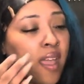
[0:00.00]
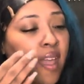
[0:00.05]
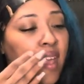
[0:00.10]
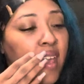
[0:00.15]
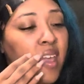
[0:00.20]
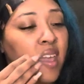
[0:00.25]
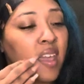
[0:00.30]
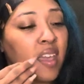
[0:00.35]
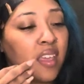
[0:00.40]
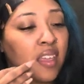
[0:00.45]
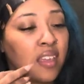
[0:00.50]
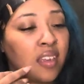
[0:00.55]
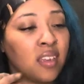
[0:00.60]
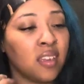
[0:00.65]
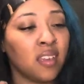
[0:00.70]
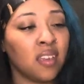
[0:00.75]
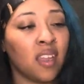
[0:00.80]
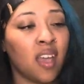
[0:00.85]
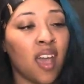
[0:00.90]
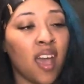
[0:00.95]

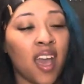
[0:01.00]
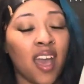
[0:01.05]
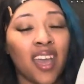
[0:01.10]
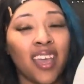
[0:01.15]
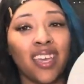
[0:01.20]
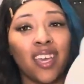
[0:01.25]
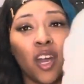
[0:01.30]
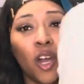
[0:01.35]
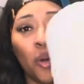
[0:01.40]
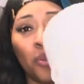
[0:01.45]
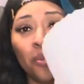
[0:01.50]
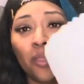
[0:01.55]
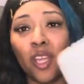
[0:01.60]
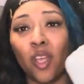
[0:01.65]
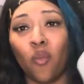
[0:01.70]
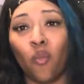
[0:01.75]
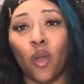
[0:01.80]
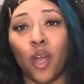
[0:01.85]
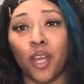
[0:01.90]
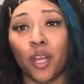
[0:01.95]
And I hope they're
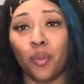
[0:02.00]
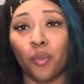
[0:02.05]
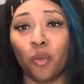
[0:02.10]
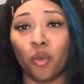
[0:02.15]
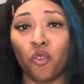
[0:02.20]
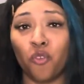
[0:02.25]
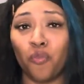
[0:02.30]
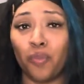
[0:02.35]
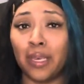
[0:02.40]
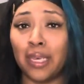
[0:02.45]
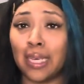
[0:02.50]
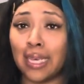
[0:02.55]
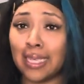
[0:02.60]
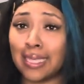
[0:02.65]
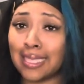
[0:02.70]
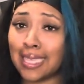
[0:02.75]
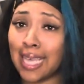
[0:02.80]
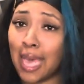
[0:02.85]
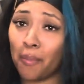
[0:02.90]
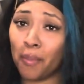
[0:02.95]
waterproof because
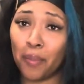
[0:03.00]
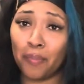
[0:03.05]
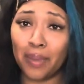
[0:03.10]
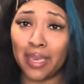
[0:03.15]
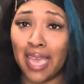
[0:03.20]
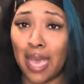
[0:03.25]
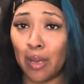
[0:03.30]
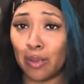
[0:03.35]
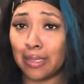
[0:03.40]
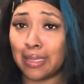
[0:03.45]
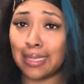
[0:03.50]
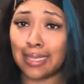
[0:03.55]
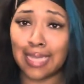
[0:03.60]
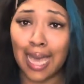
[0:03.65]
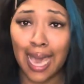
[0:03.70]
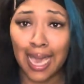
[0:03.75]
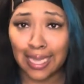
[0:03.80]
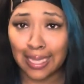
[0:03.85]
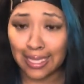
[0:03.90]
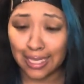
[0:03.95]
I'm going to be
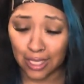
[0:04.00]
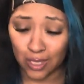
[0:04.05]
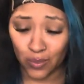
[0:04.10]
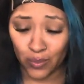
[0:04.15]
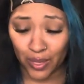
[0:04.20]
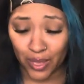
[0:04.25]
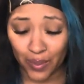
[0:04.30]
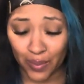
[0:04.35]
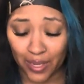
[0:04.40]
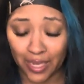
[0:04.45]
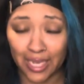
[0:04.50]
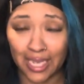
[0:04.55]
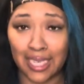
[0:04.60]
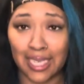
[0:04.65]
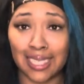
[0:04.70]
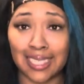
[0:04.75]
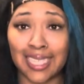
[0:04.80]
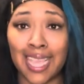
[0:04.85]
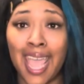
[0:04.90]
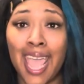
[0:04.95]
outside this winter in
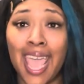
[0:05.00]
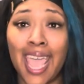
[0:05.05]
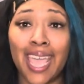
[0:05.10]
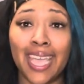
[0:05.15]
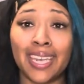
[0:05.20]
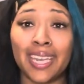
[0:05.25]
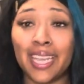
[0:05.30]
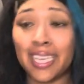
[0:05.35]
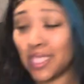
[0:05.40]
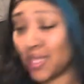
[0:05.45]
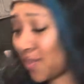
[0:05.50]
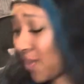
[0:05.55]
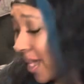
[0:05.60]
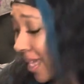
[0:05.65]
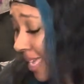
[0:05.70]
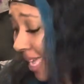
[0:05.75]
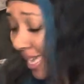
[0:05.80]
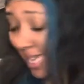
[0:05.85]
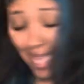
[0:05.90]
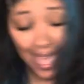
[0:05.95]
these. And that's
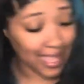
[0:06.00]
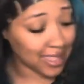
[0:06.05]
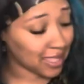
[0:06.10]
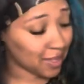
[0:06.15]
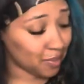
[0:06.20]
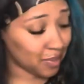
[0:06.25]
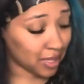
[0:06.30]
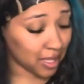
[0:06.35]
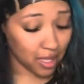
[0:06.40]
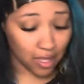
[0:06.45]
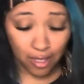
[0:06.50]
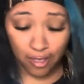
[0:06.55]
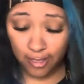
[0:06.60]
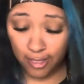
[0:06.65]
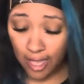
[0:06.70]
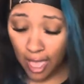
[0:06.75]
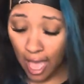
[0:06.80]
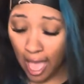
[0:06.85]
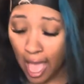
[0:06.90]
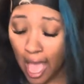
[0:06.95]
why I got them because
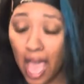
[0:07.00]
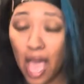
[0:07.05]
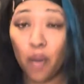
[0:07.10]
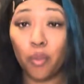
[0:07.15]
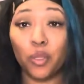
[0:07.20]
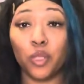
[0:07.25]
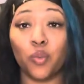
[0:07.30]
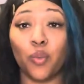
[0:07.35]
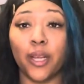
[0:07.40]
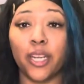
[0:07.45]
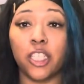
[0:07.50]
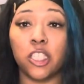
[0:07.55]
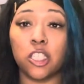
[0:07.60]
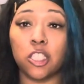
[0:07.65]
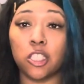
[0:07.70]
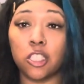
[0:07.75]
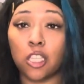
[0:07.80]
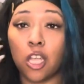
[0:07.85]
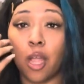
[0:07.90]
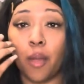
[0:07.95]
I was ready to
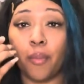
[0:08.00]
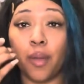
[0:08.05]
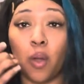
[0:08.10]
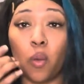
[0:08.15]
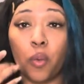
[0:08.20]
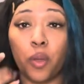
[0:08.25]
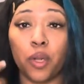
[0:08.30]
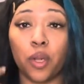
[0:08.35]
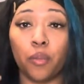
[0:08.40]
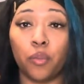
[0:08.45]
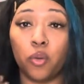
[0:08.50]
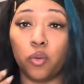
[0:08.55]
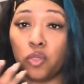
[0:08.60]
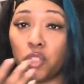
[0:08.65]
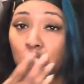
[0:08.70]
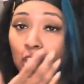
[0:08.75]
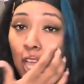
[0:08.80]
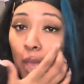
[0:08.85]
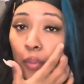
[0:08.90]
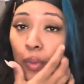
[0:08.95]
start my winter boot
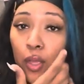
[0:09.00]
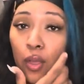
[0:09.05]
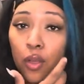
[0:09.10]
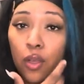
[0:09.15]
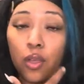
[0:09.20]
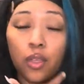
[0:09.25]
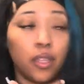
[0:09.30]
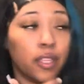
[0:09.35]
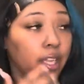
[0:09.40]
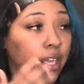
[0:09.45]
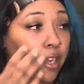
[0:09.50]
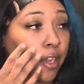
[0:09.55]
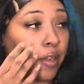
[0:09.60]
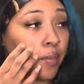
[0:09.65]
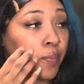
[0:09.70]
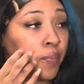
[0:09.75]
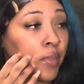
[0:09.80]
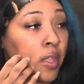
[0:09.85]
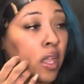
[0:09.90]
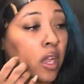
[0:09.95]
shopping earlier,
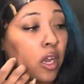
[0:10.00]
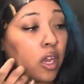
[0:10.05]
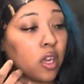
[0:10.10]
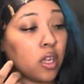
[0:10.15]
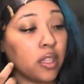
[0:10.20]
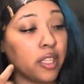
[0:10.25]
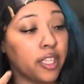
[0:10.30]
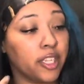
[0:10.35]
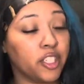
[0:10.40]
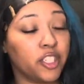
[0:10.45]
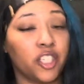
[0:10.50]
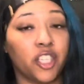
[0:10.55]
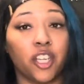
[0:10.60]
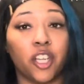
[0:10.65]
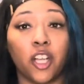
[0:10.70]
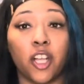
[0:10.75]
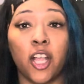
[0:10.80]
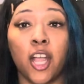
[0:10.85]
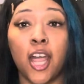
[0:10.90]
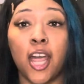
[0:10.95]
early this
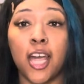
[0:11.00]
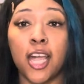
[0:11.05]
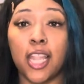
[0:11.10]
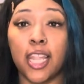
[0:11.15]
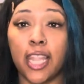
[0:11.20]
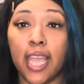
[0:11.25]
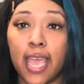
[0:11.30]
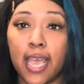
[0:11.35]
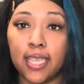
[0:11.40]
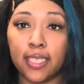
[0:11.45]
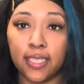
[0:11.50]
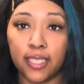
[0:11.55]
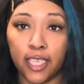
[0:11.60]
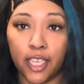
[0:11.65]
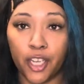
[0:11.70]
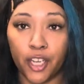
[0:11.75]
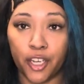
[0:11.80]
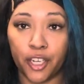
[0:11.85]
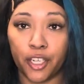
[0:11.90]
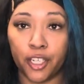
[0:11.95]
year. Last
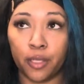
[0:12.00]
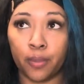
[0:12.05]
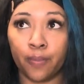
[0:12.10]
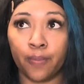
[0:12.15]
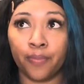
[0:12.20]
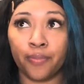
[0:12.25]
year,